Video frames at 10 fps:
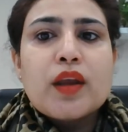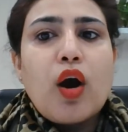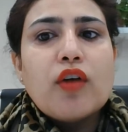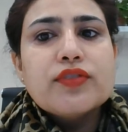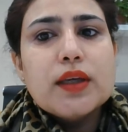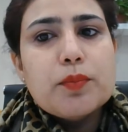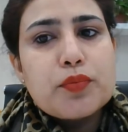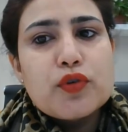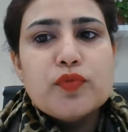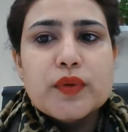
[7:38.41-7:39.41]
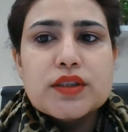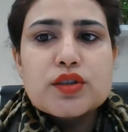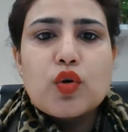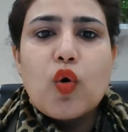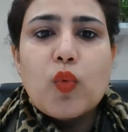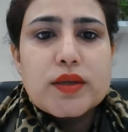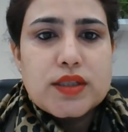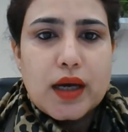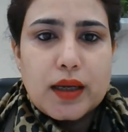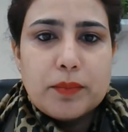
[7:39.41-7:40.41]
of the improvements over
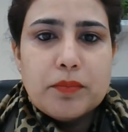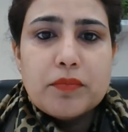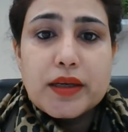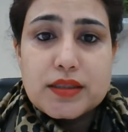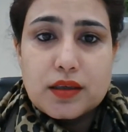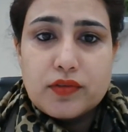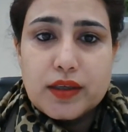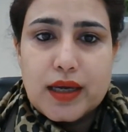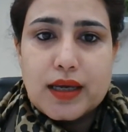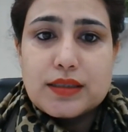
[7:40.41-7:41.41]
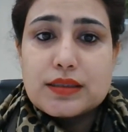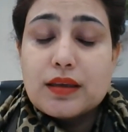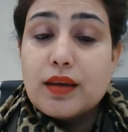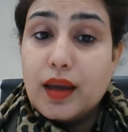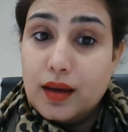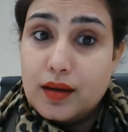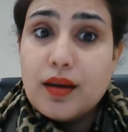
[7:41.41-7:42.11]
time by serving as a